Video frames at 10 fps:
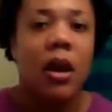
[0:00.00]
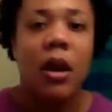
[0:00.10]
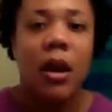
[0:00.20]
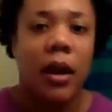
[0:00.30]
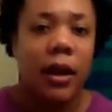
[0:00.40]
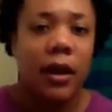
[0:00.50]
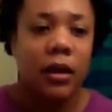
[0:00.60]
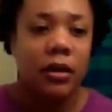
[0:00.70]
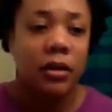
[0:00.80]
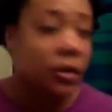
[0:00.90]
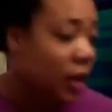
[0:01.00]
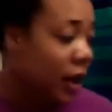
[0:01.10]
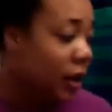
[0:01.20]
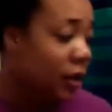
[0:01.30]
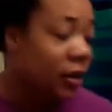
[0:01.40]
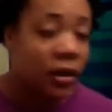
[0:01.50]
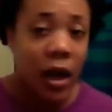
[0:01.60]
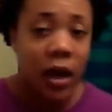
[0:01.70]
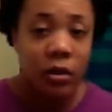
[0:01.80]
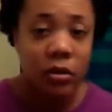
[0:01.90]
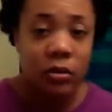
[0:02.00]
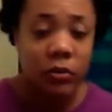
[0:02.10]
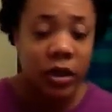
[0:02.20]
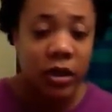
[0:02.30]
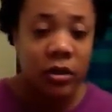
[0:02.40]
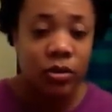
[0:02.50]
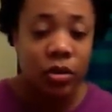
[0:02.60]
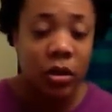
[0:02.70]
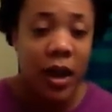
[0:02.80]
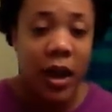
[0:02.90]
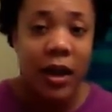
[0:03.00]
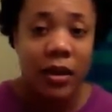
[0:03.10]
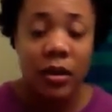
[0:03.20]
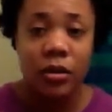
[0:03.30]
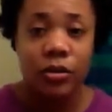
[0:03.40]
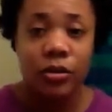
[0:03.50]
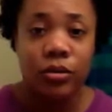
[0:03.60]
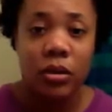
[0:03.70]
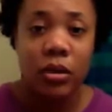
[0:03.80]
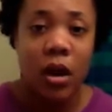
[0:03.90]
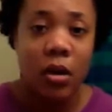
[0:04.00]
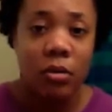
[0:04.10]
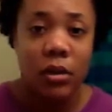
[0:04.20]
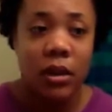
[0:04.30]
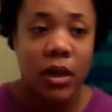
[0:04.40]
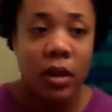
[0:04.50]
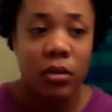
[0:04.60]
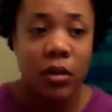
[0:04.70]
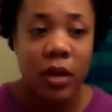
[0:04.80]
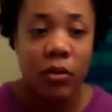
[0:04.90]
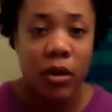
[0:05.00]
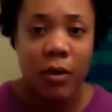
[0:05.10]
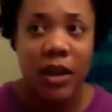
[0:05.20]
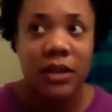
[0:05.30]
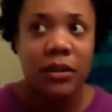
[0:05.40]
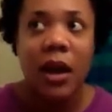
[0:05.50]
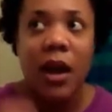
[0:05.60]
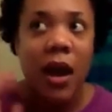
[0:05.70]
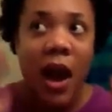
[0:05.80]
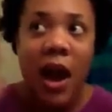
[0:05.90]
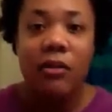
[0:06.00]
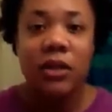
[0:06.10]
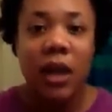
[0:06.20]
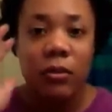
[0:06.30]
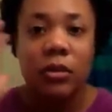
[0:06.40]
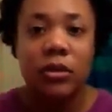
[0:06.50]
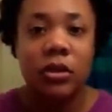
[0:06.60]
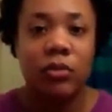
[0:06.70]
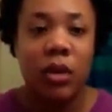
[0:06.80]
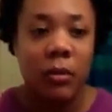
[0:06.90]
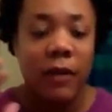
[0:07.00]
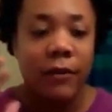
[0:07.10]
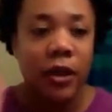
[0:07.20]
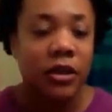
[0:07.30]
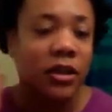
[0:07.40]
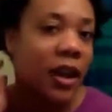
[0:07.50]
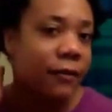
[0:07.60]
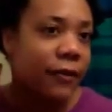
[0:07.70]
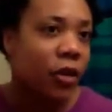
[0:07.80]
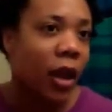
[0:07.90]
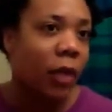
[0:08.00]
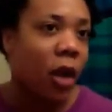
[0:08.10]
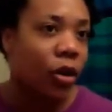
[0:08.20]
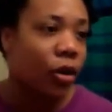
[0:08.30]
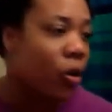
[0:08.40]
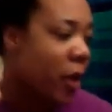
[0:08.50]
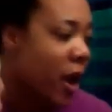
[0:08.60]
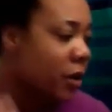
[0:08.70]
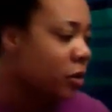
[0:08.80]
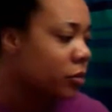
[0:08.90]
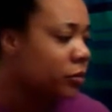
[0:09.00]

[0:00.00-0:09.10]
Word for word: And that it detangled because normally I had to use the comb to detangle like when I wash it. I was able to just run my fingers and I felt like my curl pattern.